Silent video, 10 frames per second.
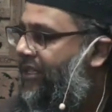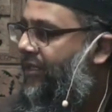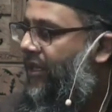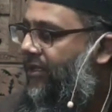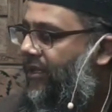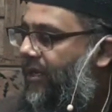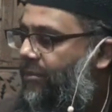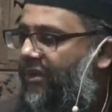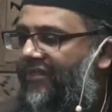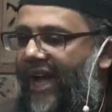or not,
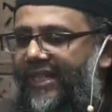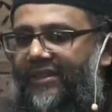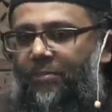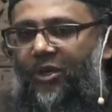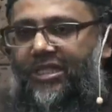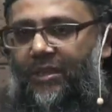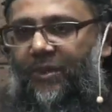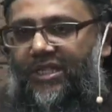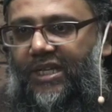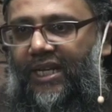provided the
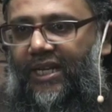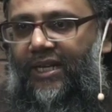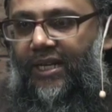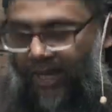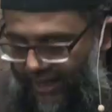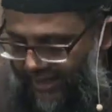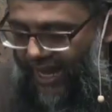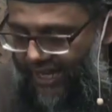principle is clear and it